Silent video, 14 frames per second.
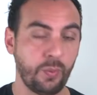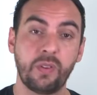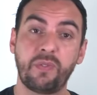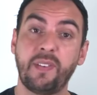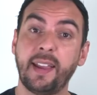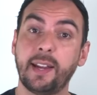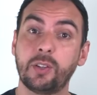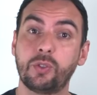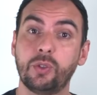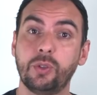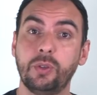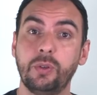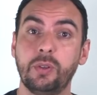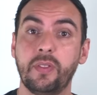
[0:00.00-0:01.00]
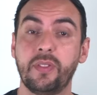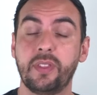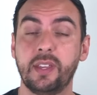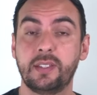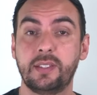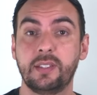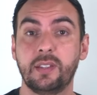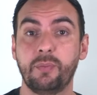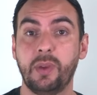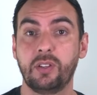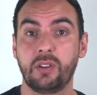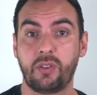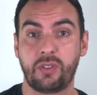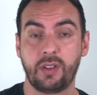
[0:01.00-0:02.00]
With finger 2, this is a
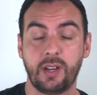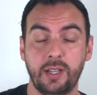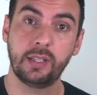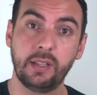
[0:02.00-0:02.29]
major 3rd.